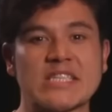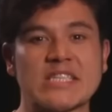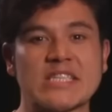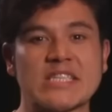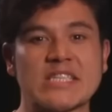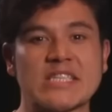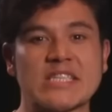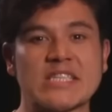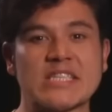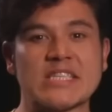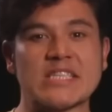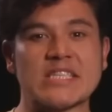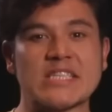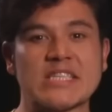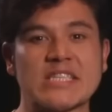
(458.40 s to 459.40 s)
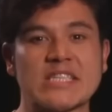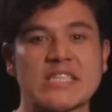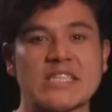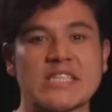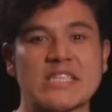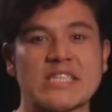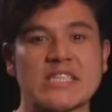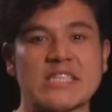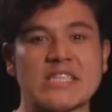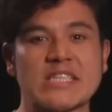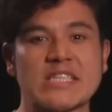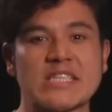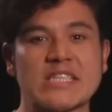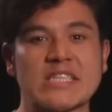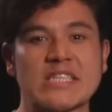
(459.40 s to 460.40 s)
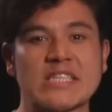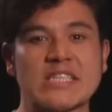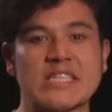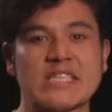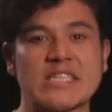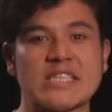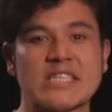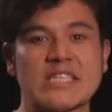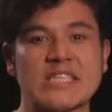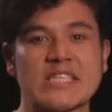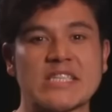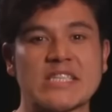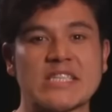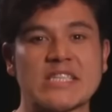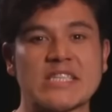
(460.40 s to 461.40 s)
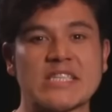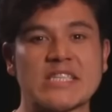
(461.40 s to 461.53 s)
The person shown says nothing.